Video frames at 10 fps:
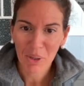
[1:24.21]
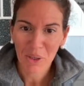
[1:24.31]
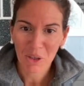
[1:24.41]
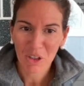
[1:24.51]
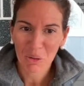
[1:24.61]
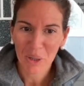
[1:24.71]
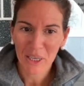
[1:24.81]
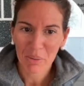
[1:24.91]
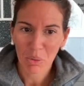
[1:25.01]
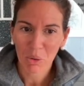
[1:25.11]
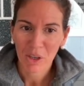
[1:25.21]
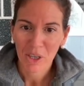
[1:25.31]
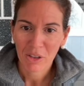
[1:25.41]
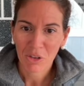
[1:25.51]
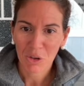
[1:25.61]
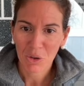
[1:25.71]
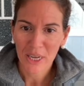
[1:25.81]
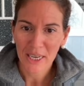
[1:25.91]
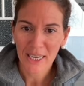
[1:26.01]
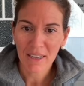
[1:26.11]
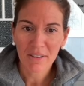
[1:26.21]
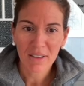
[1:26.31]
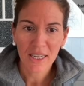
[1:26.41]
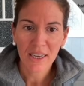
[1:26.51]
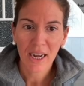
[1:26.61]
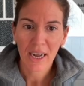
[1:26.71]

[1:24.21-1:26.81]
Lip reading: you should be able to do that easily.